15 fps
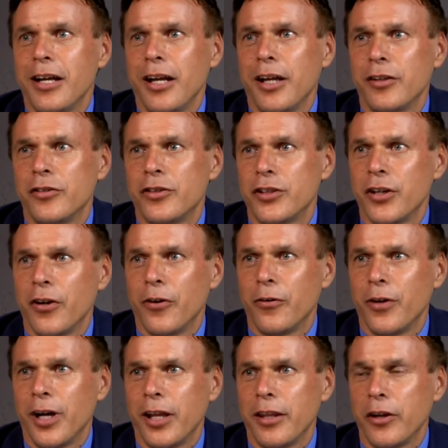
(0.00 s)
And
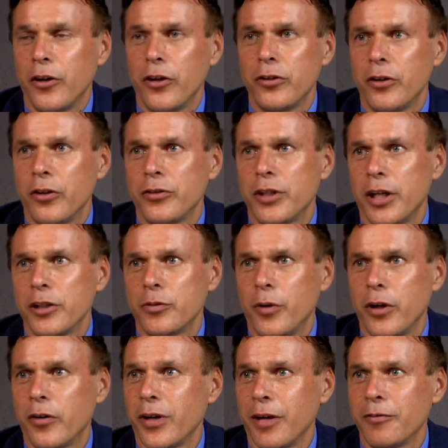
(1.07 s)
so the good news is
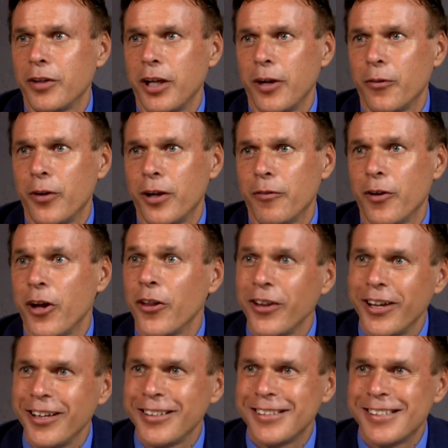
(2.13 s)
we don't have to get rid of all the
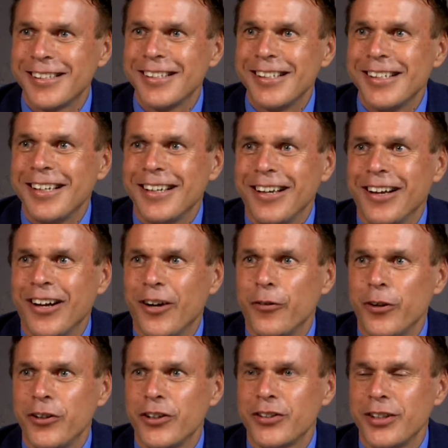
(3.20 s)
hits.
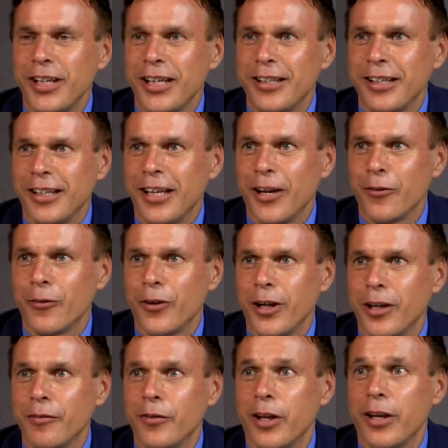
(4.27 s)
We just need to get
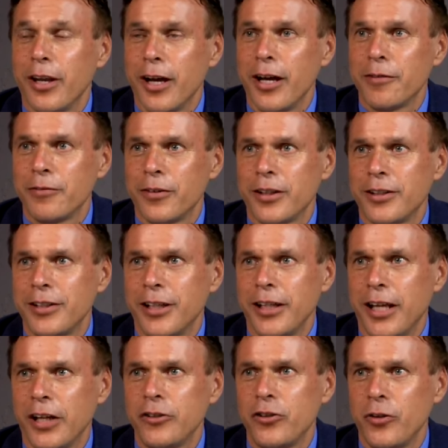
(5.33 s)
rid of enough to
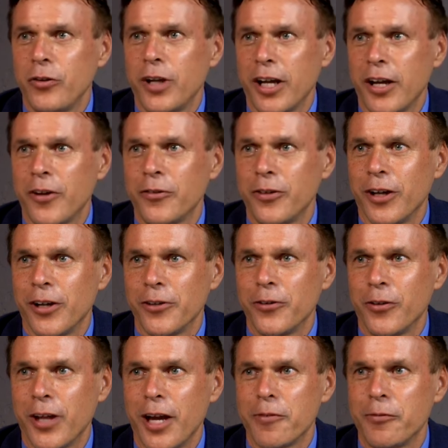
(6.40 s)
get you down
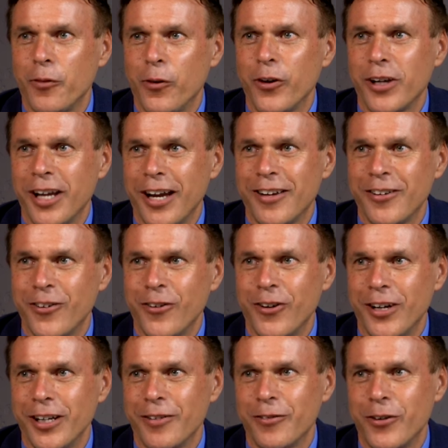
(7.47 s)
under that 4
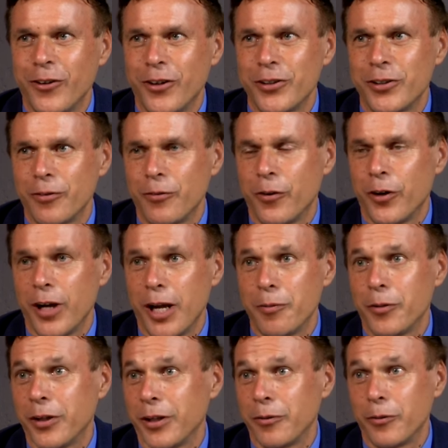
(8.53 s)
category. And of course, if we're
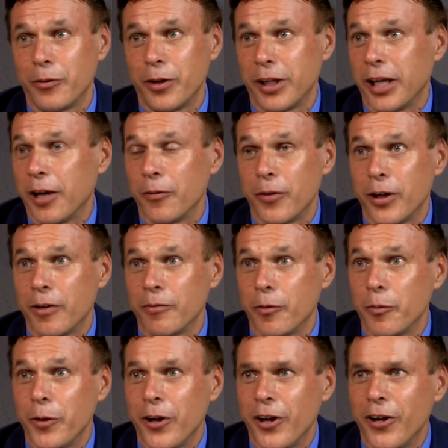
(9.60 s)
able to get rid of
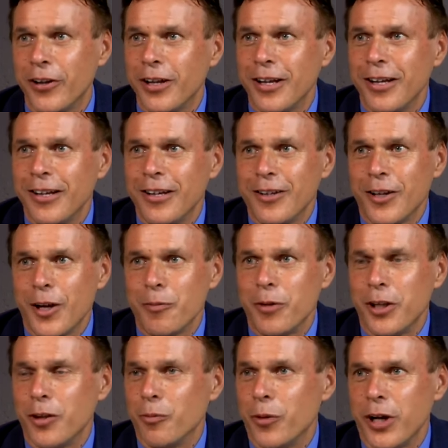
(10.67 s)
them all, I
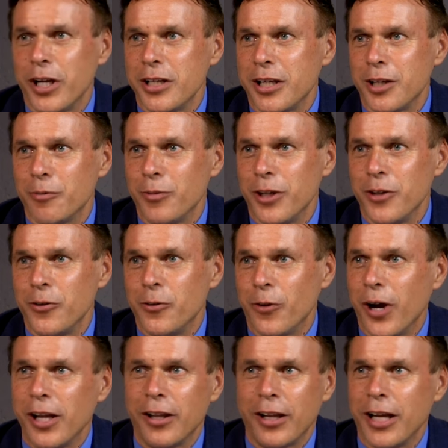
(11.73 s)
mean, the brain can be
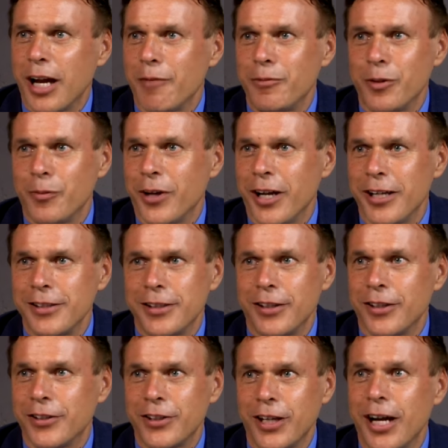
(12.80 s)
greatly optimized,
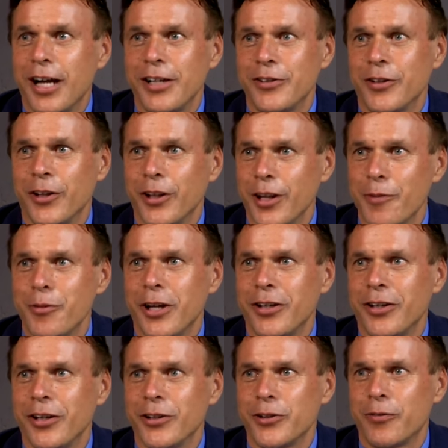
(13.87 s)
and the sky's the
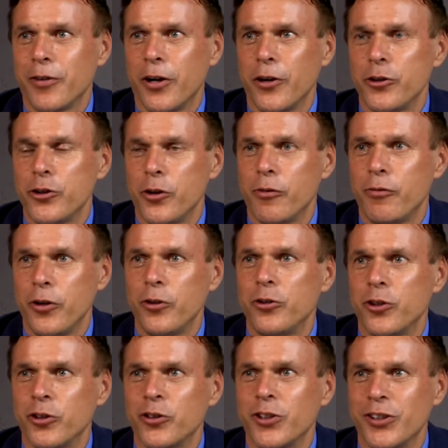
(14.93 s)
limit as far as your
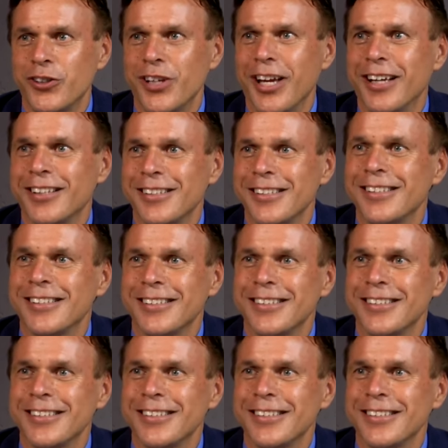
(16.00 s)
future success.